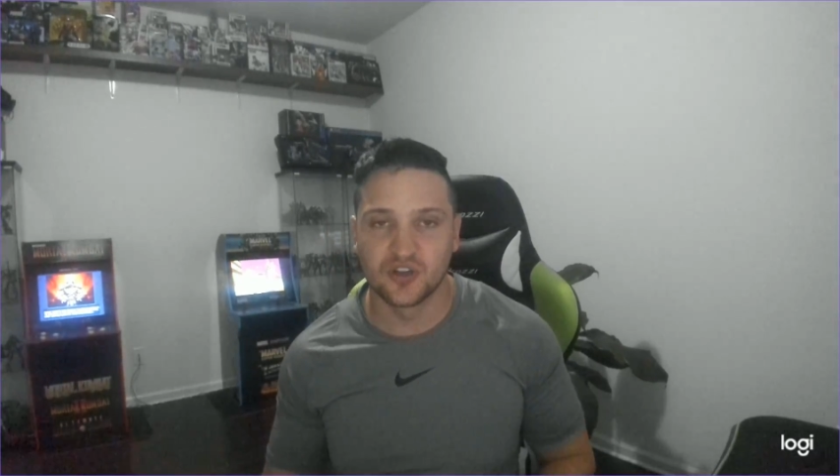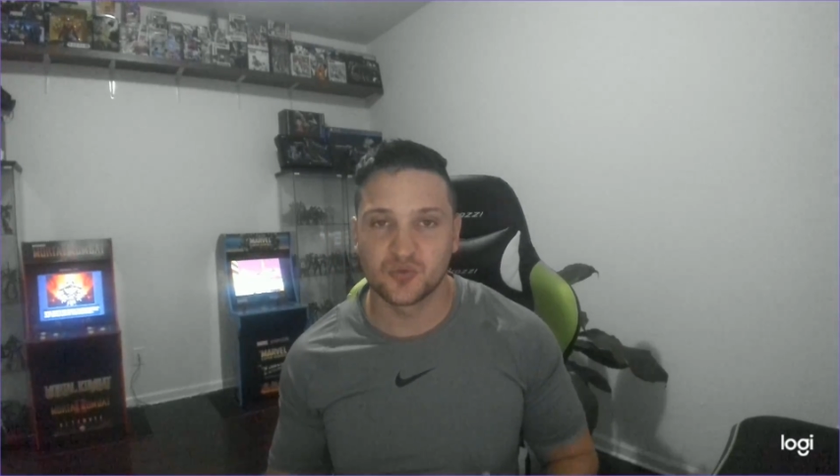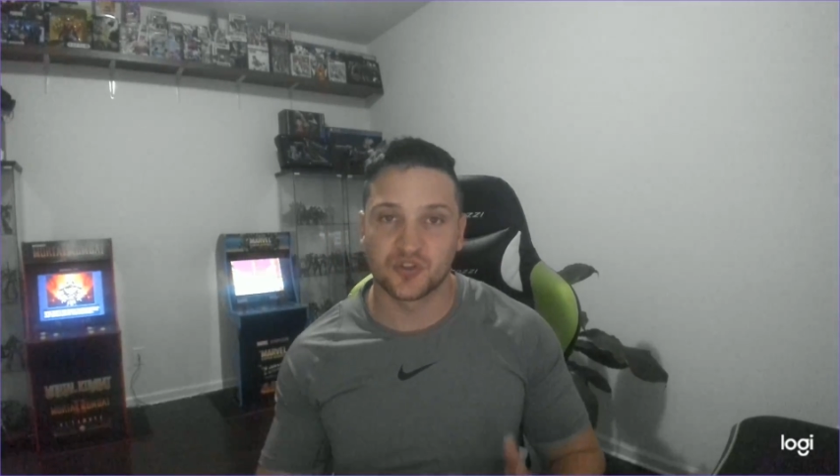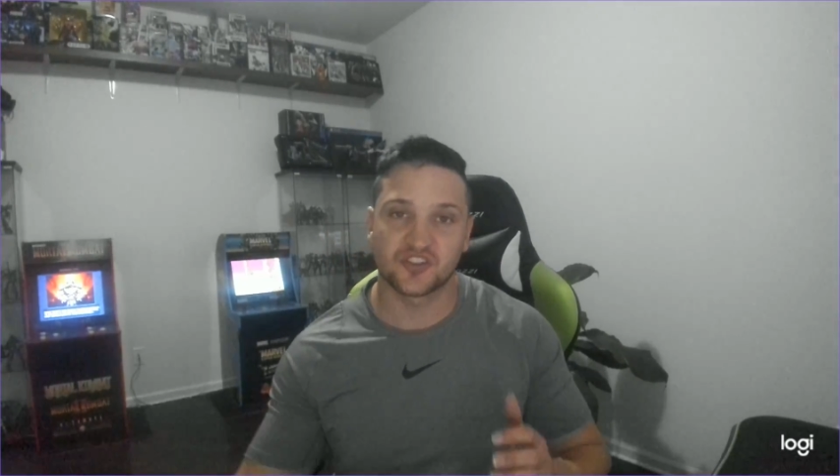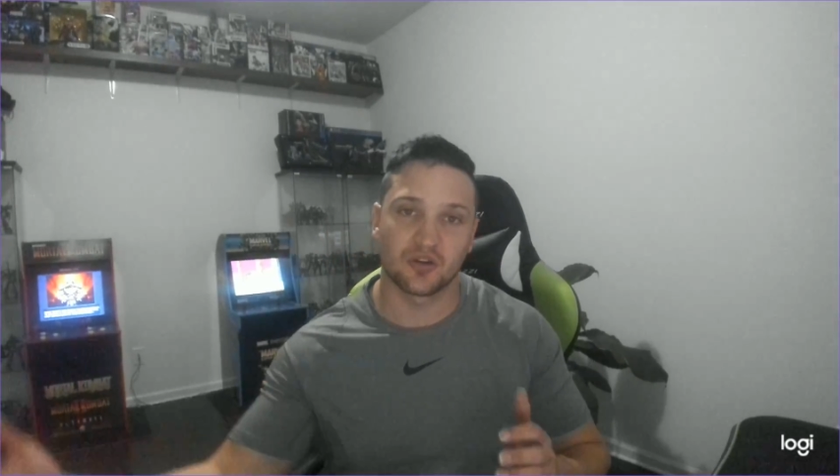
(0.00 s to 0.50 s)
is
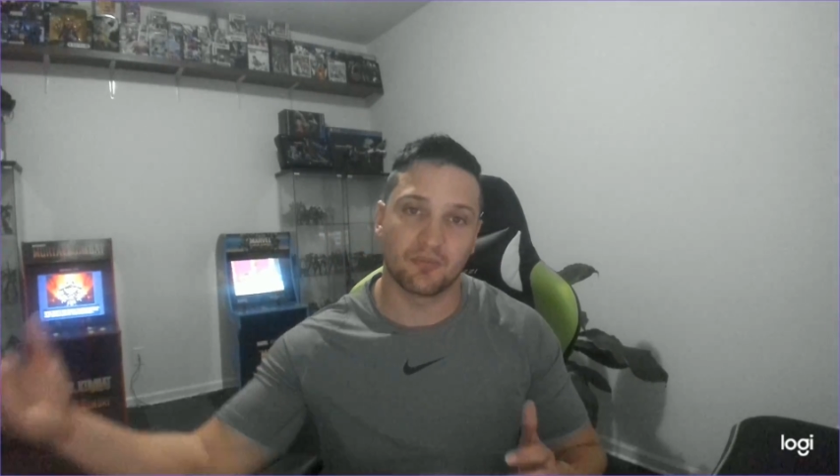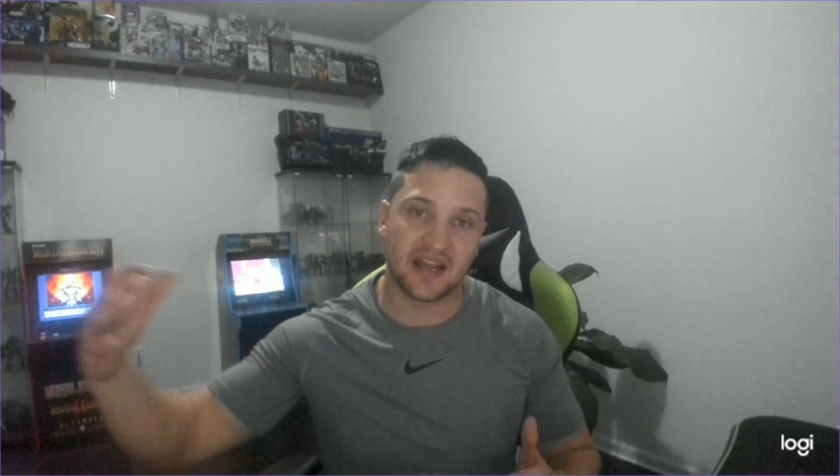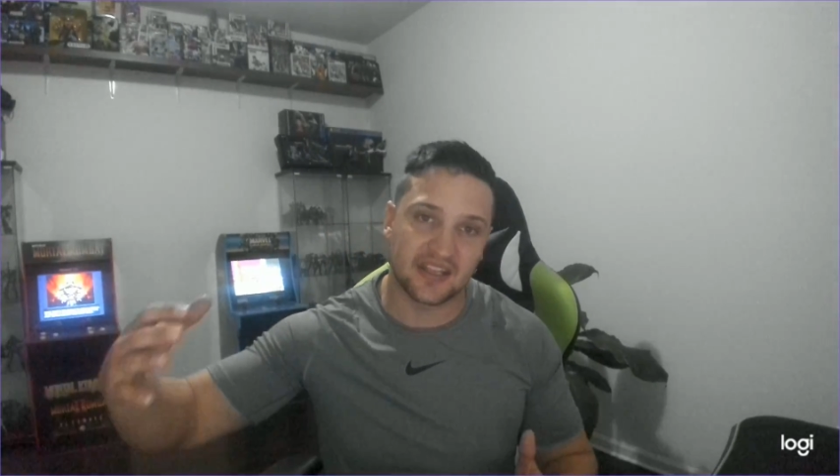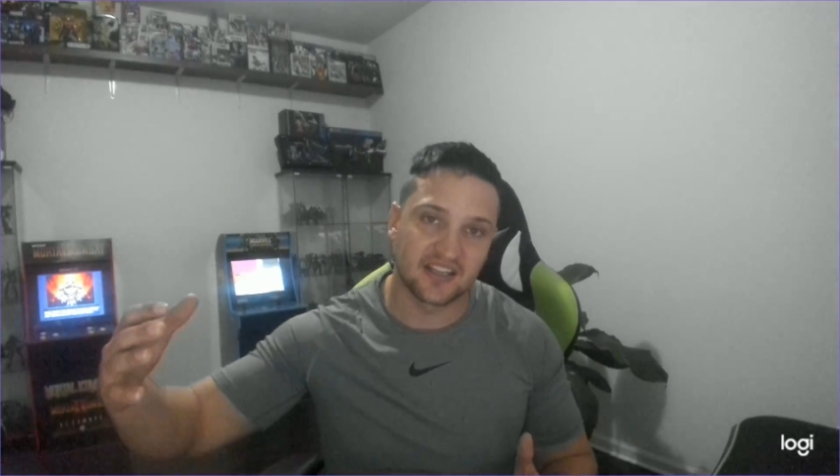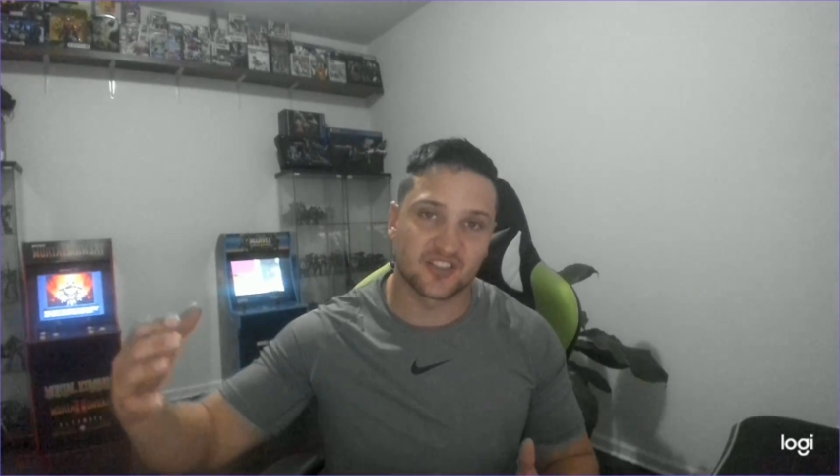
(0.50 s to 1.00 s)
when
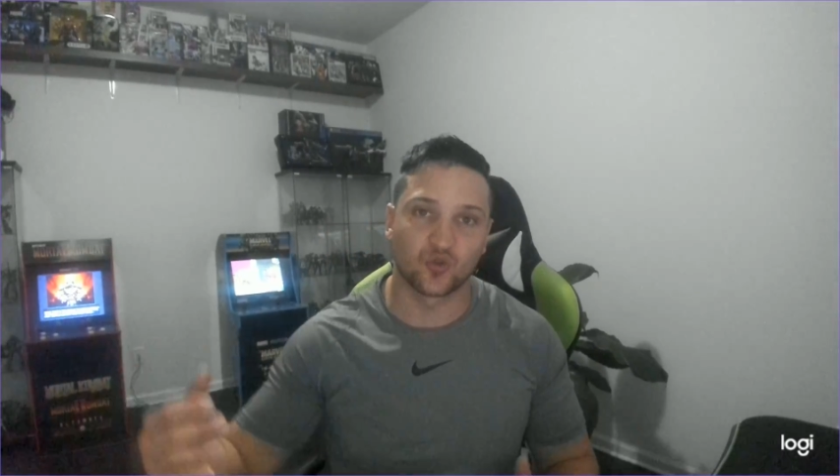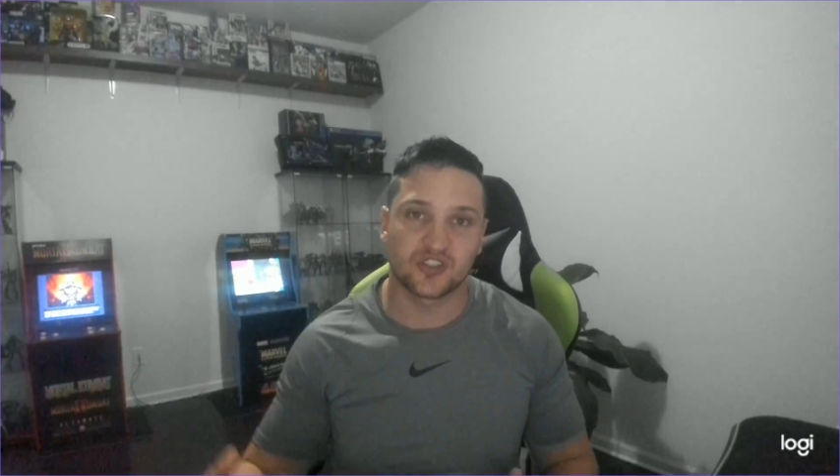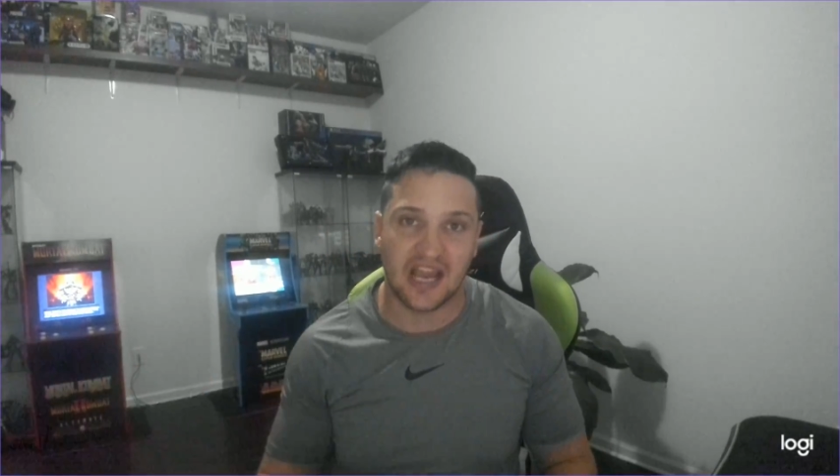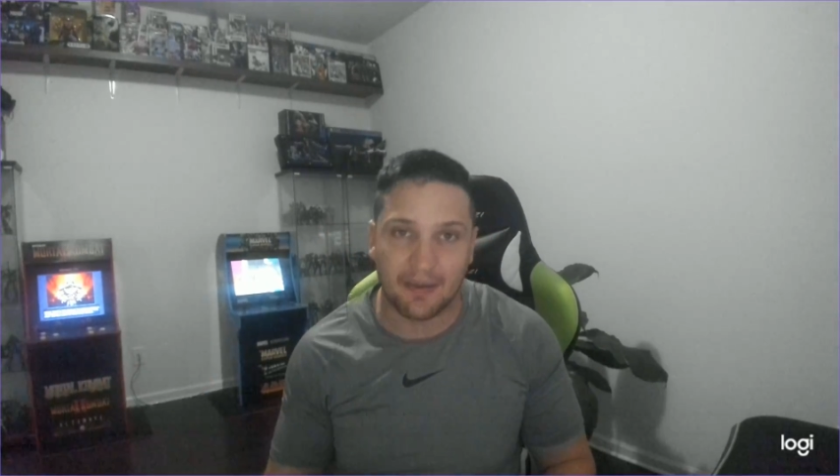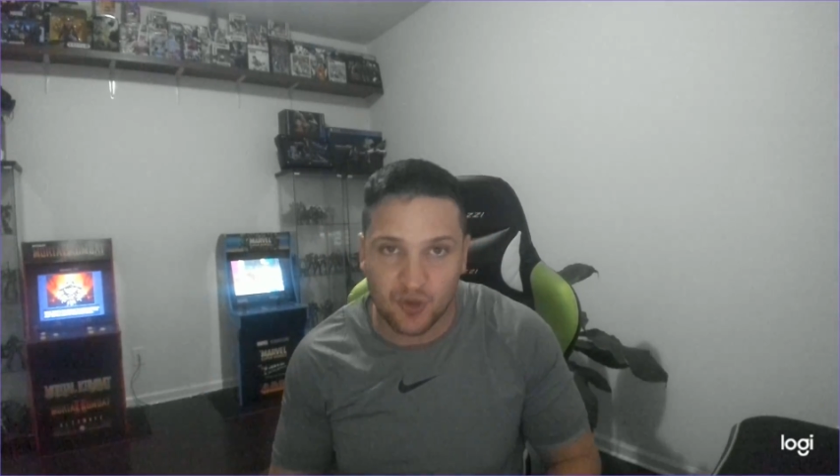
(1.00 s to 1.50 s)
somebody gets on
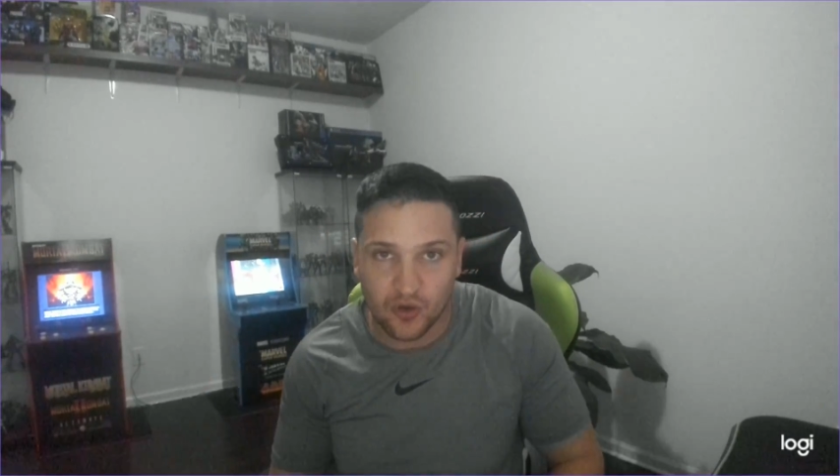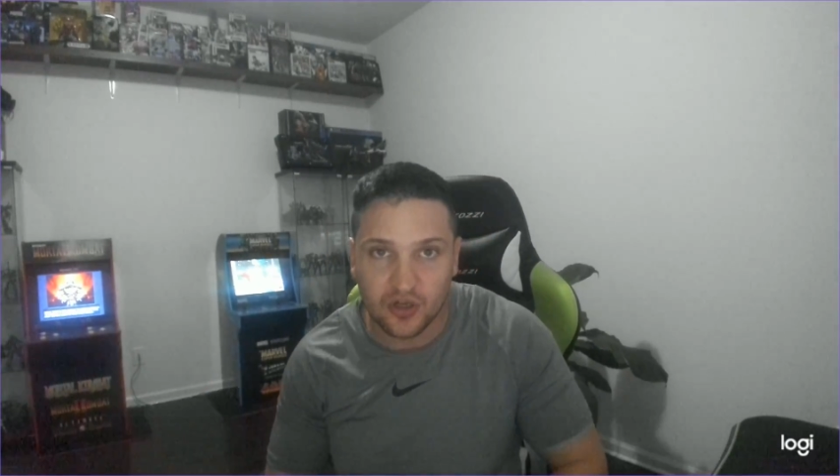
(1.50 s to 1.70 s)
top of you,